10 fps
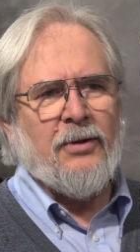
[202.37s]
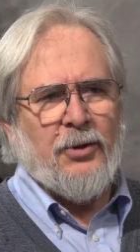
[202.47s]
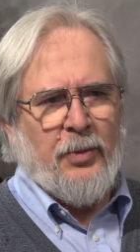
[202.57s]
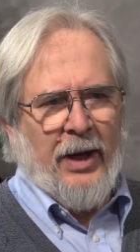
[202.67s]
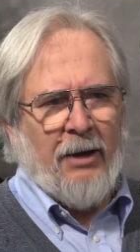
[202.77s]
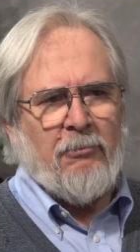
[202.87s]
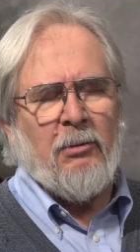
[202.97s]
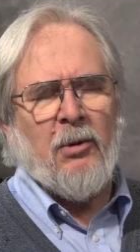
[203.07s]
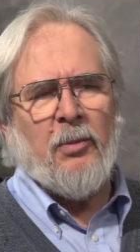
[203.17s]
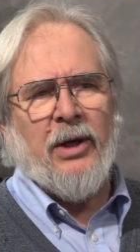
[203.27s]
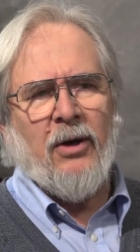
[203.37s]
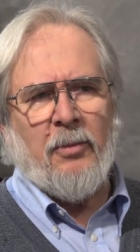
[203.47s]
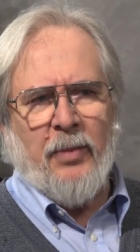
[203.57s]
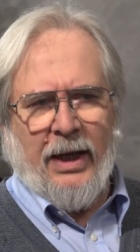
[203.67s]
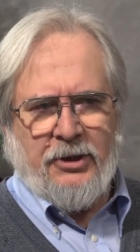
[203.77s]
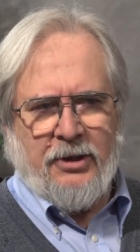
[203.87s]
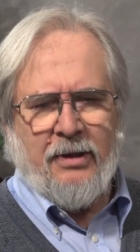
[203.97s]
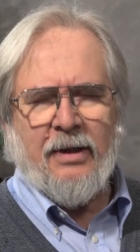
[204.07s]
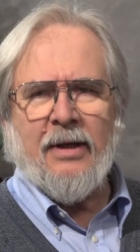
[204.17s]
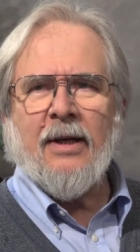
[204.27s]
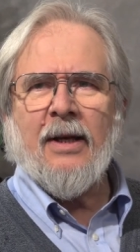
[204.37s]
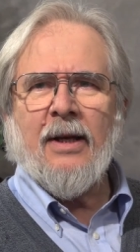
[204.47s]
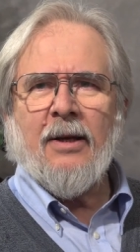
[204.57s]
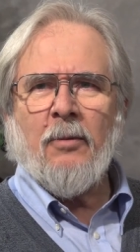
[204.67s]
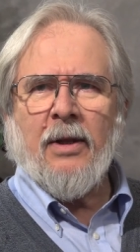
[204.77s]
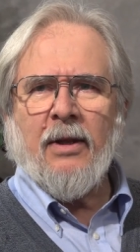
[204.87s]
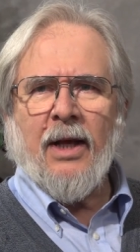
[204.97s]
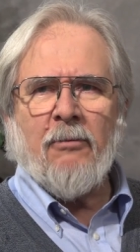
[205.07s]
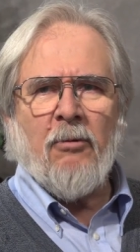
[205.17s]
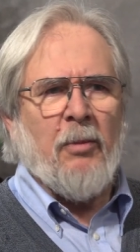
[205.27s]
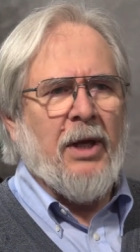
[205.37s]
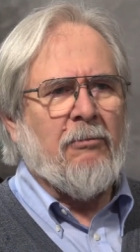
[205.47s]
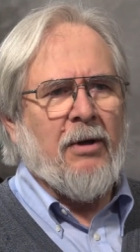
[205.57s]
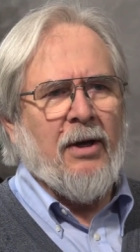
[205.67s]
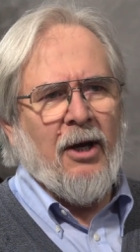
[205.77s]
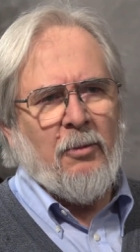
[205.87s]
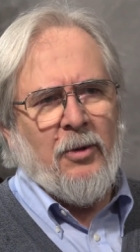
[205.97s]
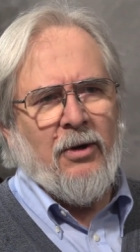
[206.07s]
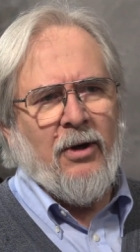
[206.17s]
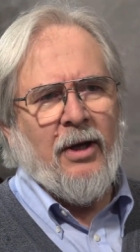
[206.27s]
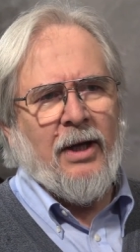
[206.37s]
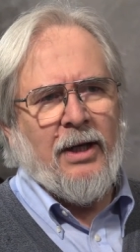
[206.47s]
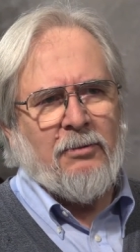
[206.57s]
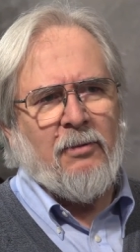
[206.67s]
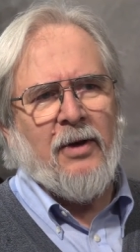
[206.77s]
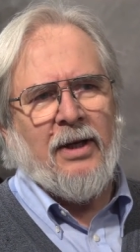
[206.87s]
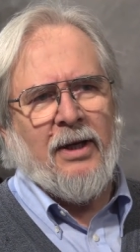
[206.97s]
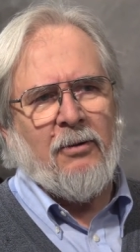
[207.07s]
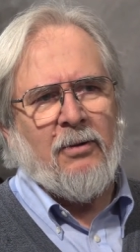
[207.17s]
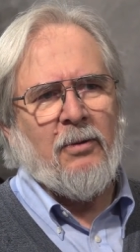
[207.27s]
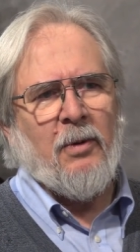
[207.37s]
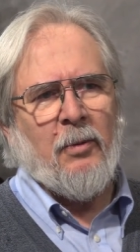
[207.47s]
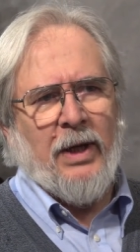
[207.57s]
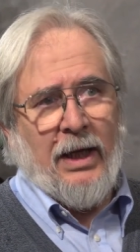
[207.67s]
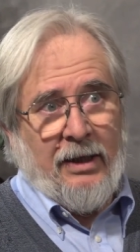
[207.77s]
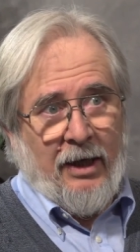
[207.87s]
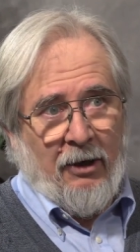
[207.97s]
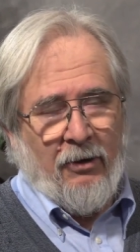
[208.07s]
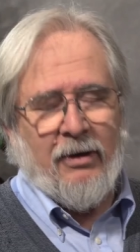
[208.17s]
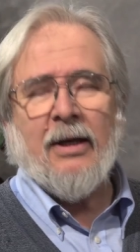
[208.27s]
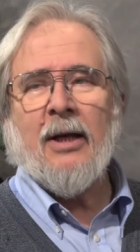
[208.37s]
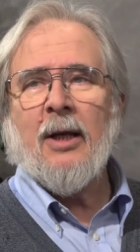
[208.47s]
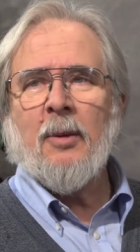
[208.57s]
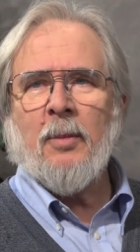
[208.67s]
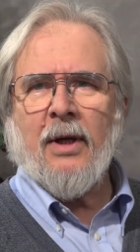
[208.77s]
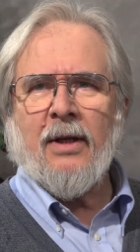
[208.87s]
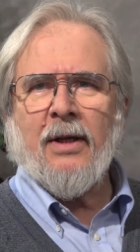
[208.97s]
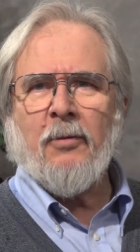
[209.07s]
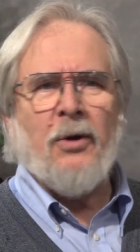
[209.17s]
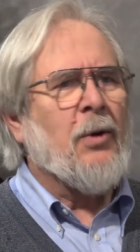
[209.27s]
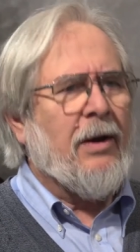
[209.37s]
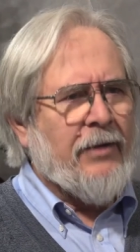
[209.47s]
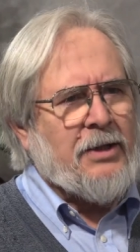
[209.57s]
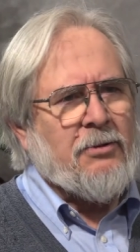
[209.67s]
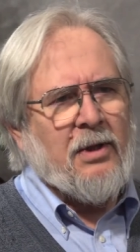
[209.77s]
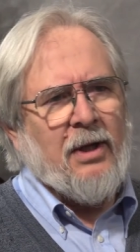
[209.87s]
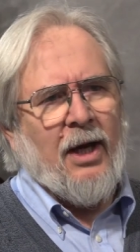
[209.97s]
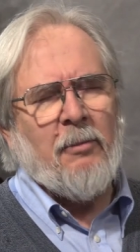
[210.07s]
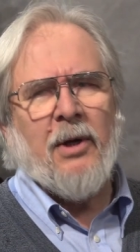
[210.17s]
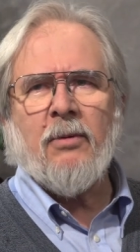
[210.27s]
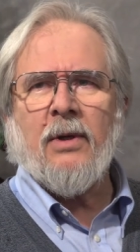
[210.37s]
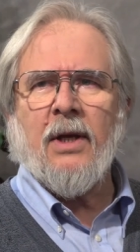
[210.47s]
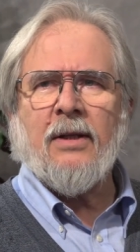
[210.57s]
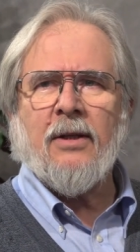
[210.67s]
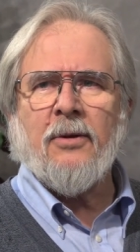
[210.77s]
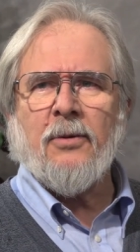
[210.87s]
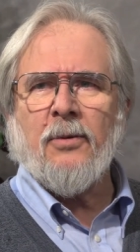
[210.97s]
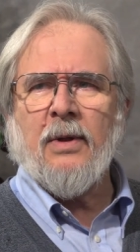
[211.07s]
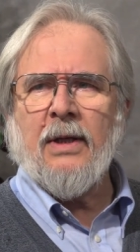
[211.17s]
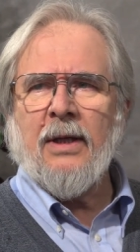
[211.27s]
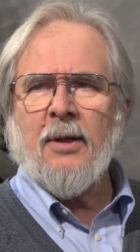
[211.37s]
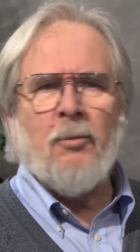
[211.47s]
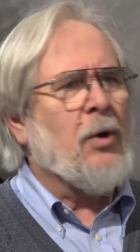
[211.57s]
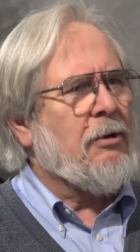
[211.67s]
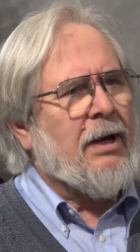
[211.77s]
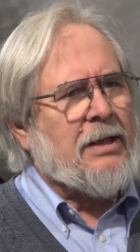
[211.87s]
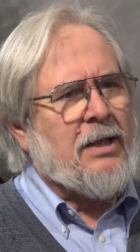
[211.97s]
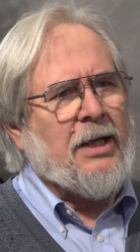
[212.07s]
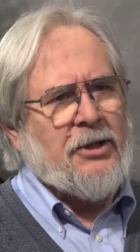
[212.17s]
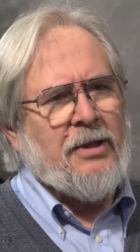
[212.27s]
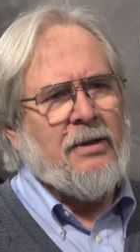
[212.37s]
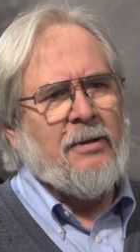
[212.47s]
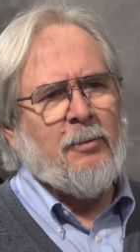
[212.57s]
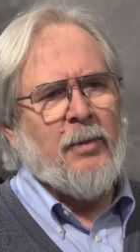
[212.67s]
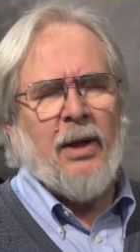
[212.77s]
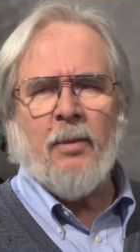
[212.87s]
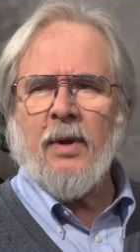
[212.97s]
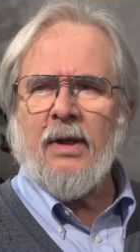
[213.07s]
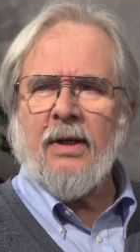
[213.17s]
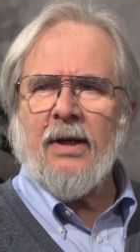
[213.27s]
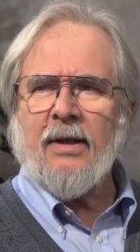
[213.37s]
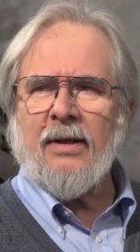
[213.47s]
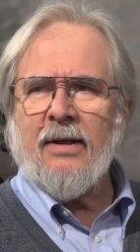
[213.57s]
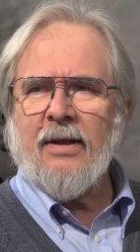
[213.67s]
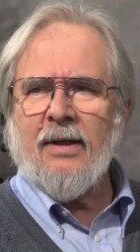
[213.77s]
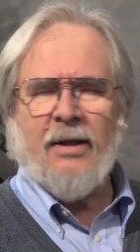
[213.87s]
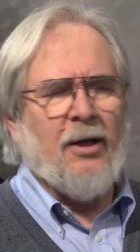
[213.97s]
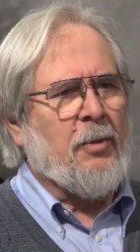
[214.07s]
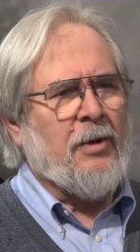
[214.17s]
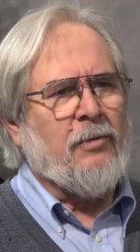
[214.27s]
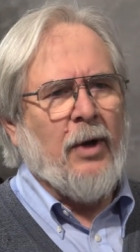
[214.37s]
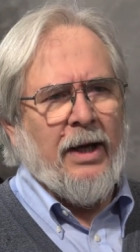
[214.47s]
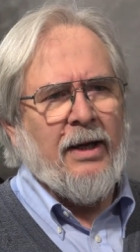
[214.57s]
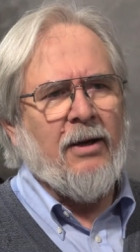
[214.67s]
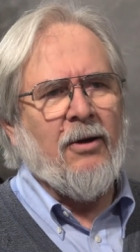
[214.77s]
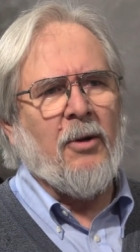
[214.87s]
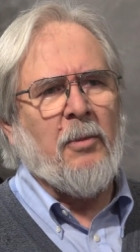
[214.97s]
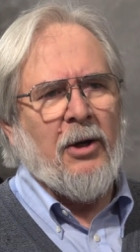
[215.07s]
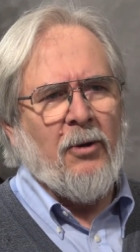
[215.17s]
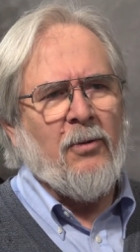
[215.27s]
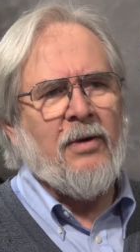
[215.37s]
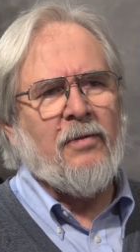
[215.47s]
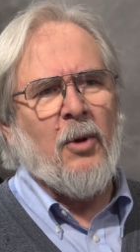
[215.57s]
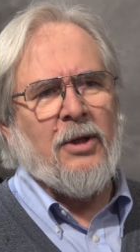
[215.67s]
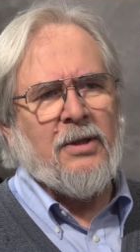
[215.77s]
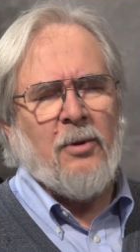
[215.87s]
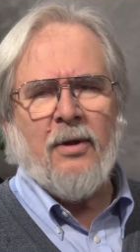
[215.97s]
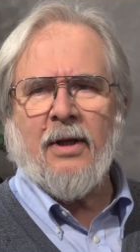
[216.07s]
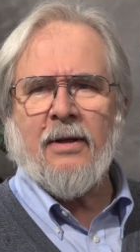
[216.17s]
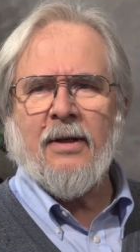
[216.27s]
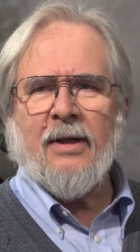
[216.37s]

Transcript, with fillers: to Japan. We will be on pension. Whether that will mean retirement or not, I guess we'll find out when we get there. But if we do have extra time, I would like to do more translation, maybe uh, a little bit of writing on my own if possible, and